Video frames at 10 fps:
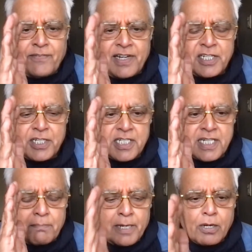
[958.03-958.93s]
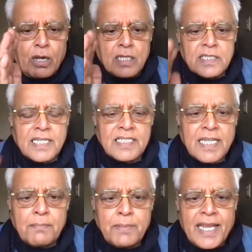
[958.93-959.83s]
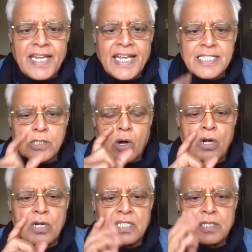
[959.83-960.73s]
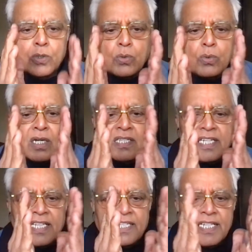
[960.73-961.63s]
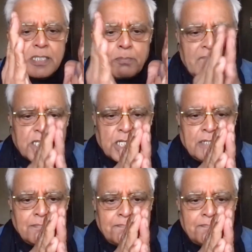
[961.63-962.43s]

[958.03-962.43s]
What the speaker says: finish it, sir. Because the CBI has gone 2 or 3 things merged.